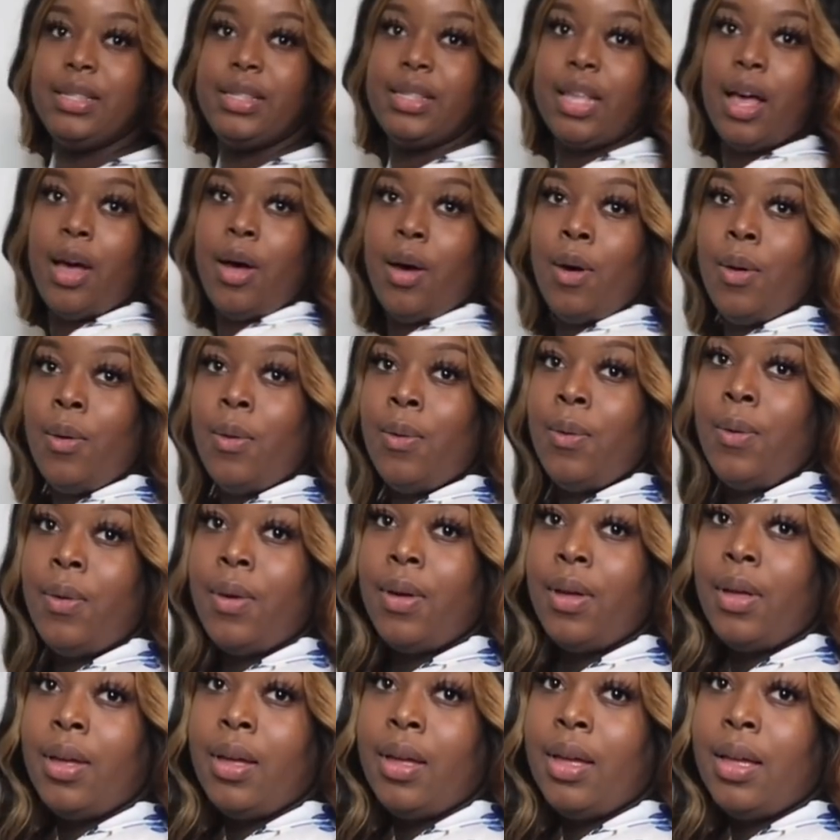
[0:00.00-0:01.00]
so
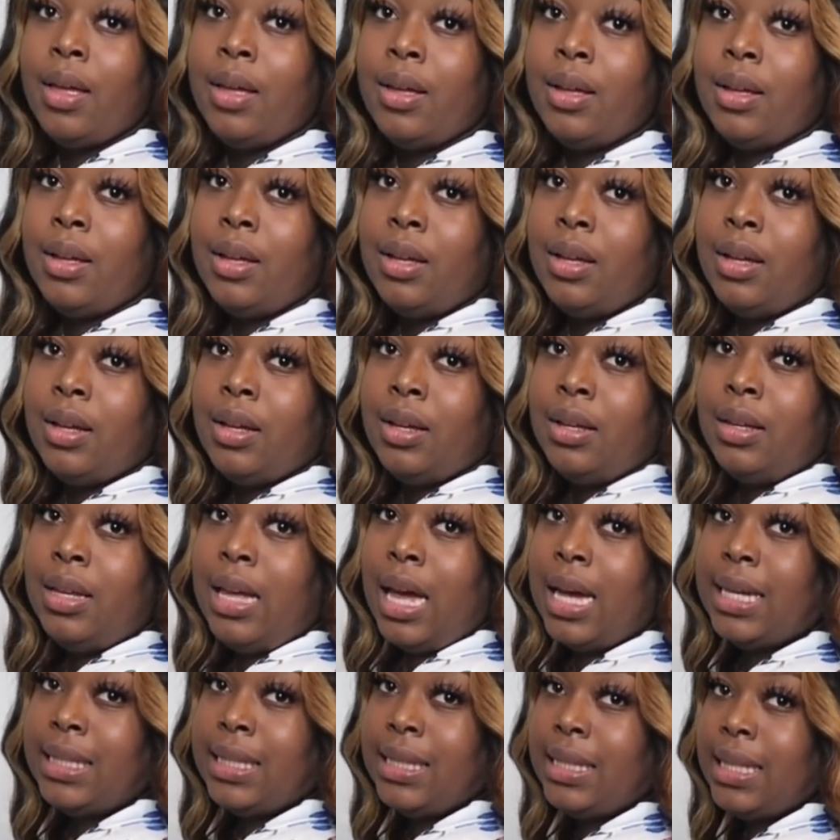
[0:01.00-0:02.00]

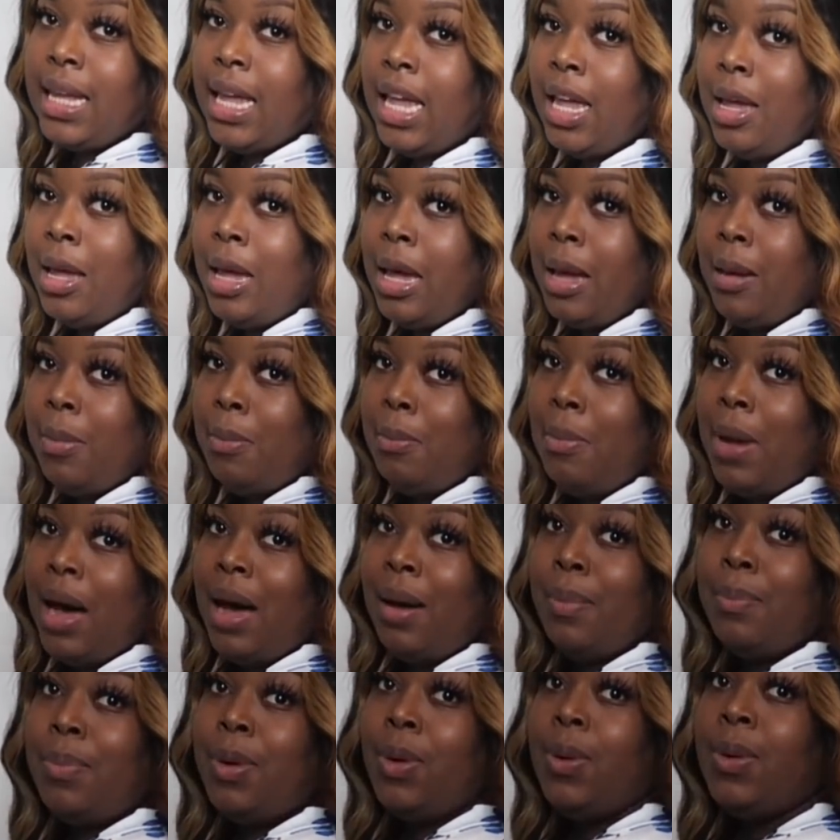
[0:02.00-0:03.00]
y'all see
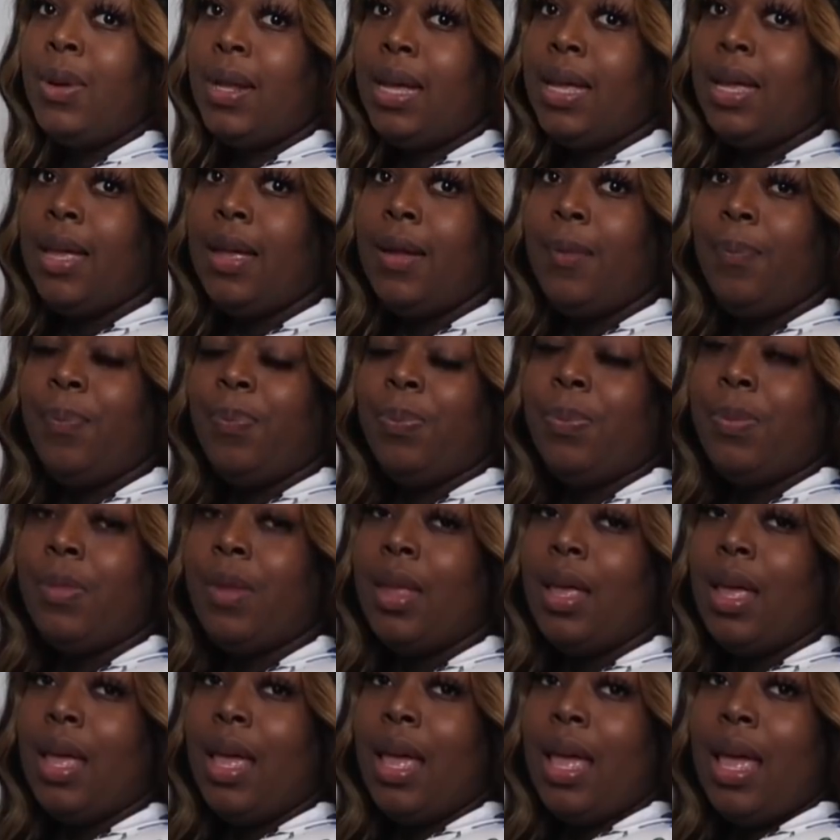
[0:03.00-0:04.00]
my booty,
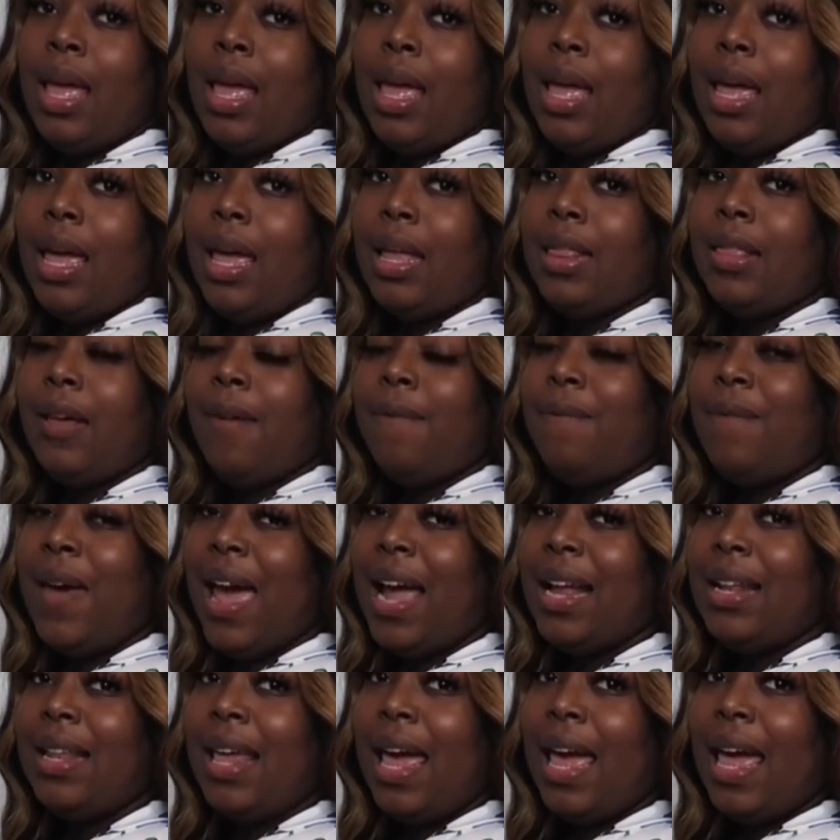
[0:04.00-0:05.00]
the
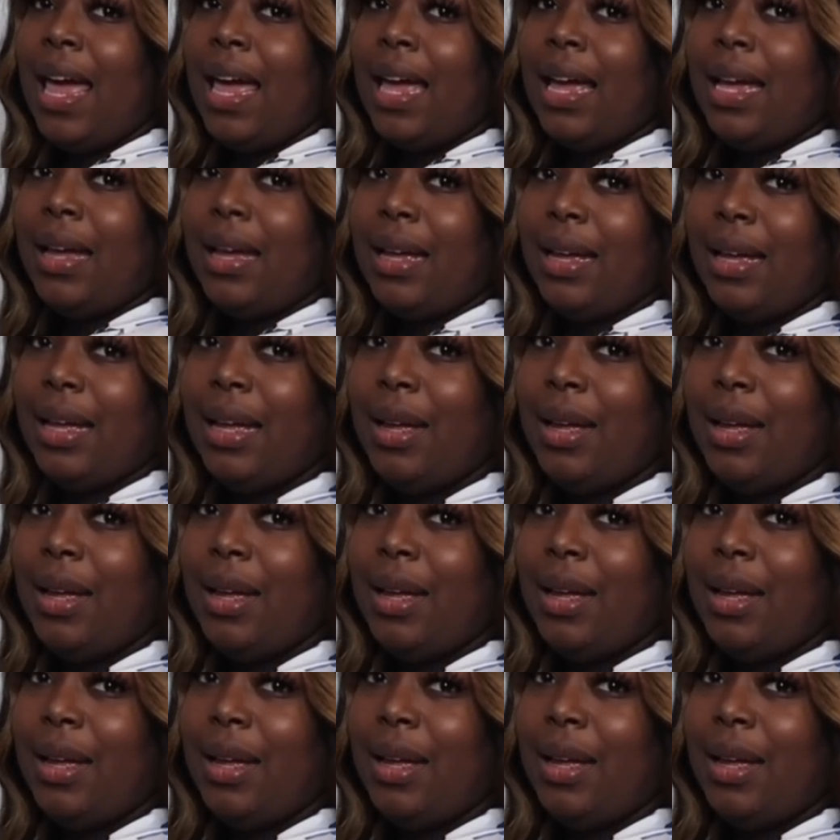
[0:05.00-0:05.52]
fact that